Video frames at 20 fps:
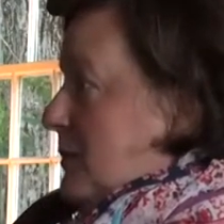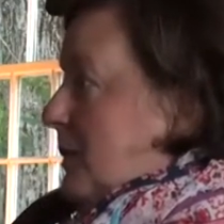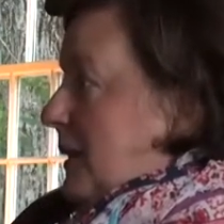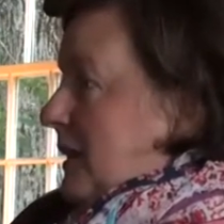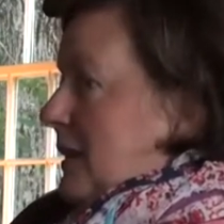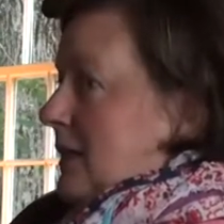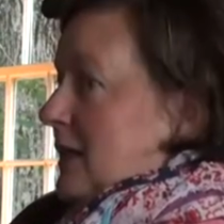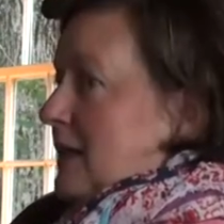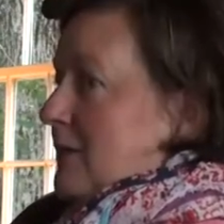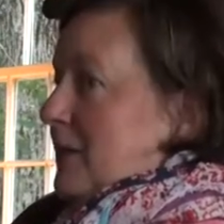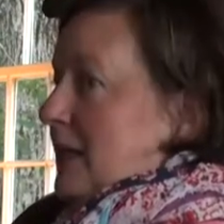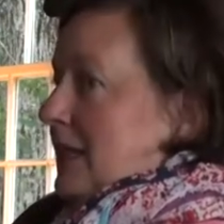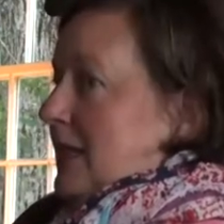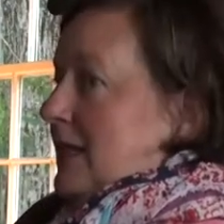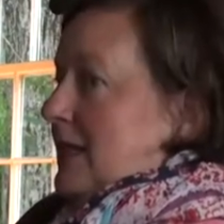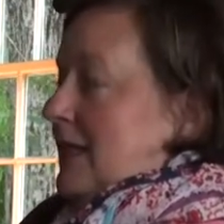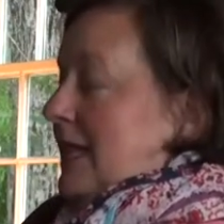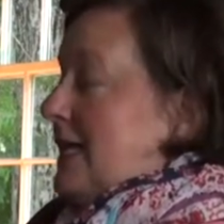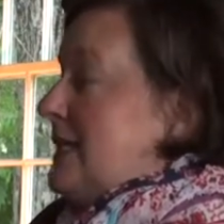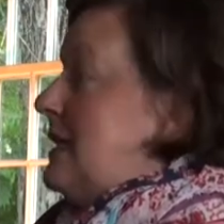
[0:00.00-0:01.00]
but,
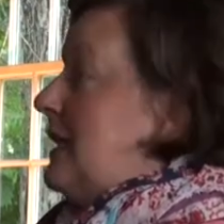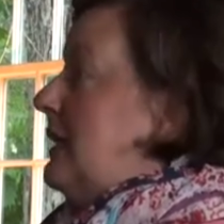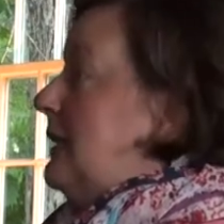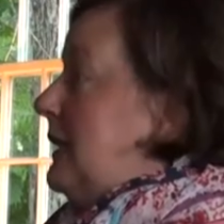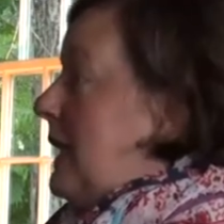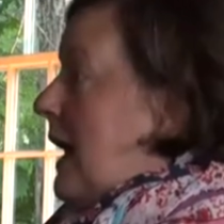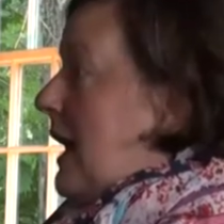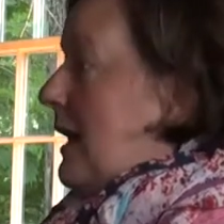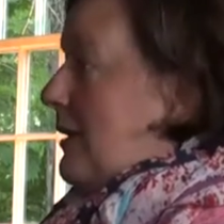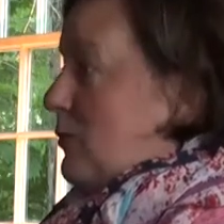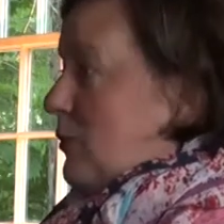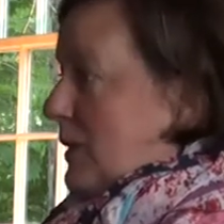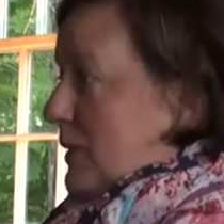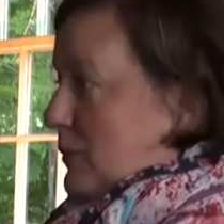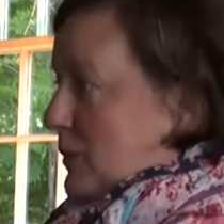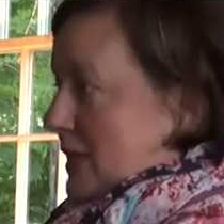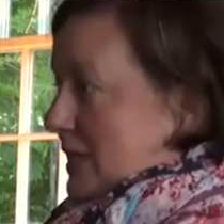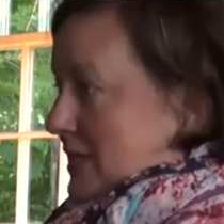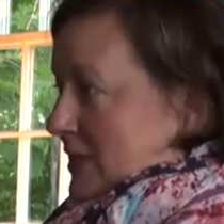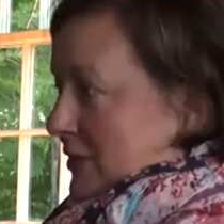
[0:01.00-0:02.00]
but that's a lot
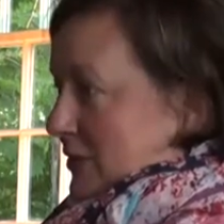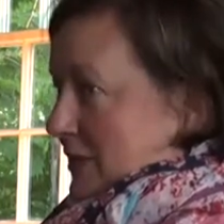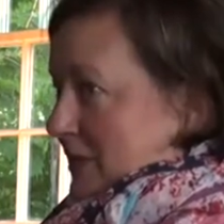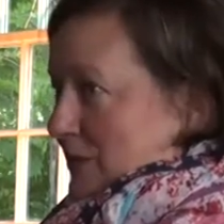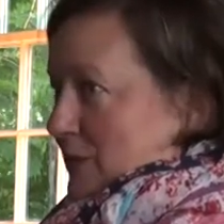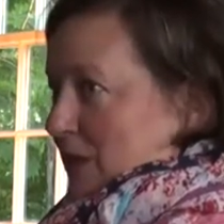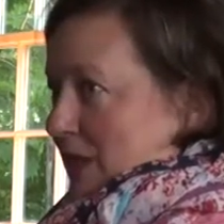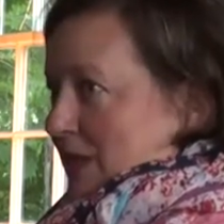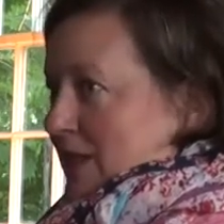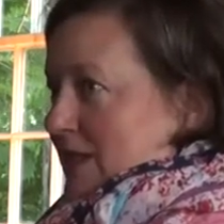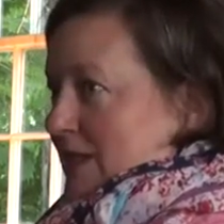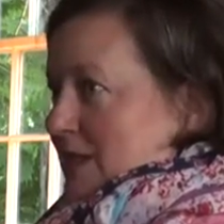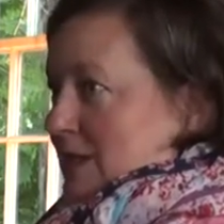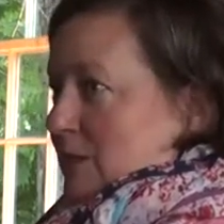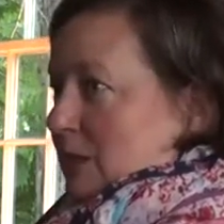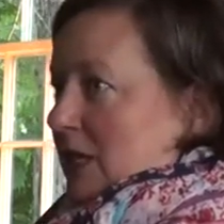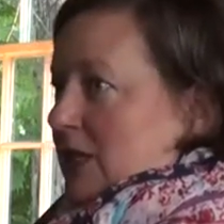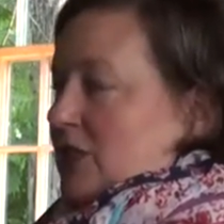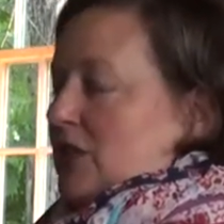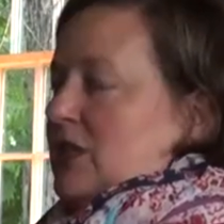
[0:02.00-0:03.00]
when we started with
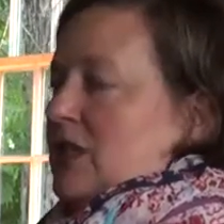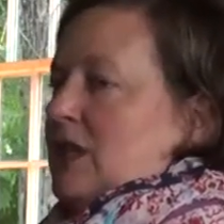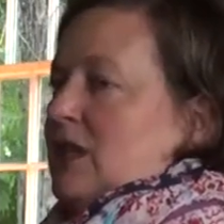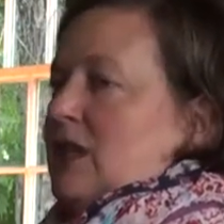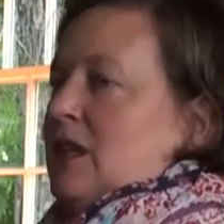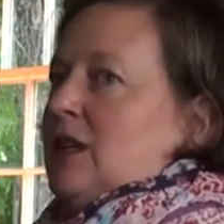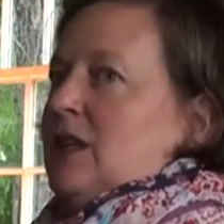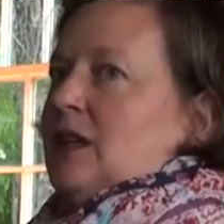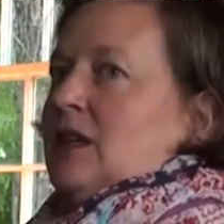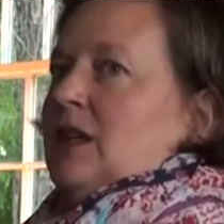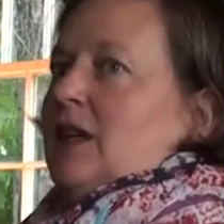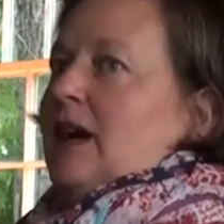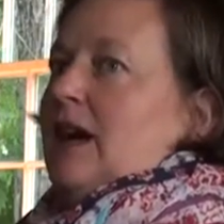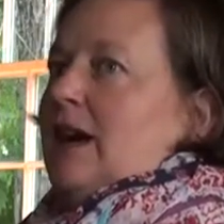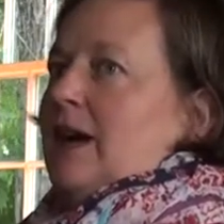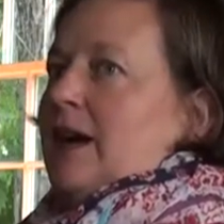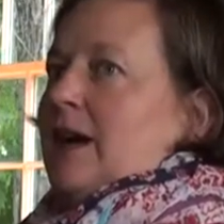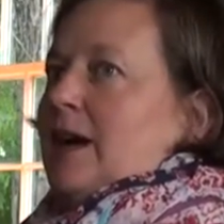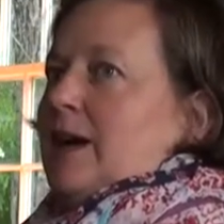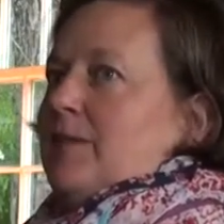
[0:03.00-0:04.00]
this much.
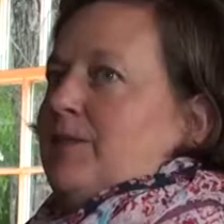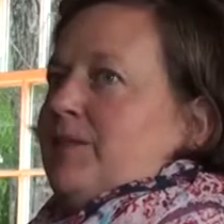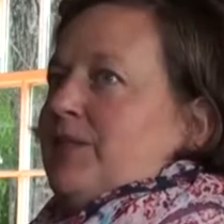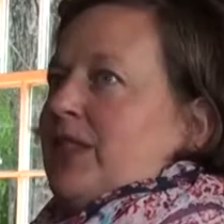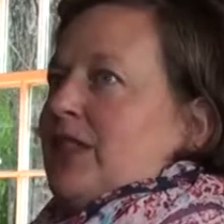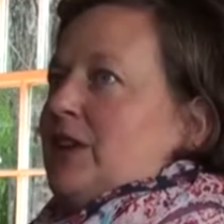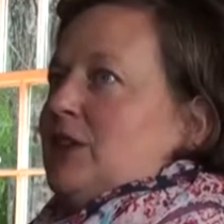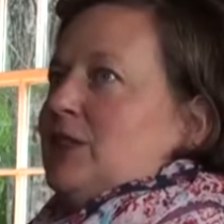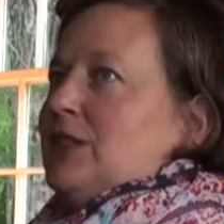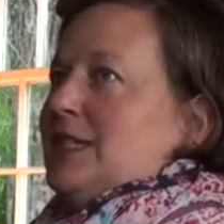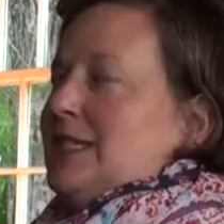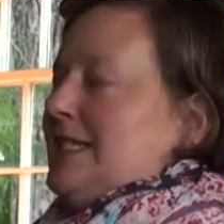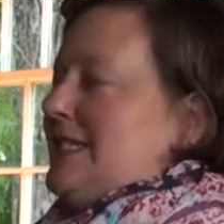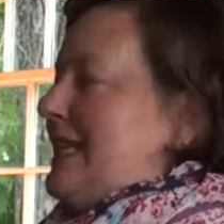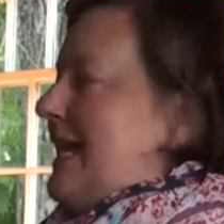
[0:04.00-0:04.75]
Um, there's a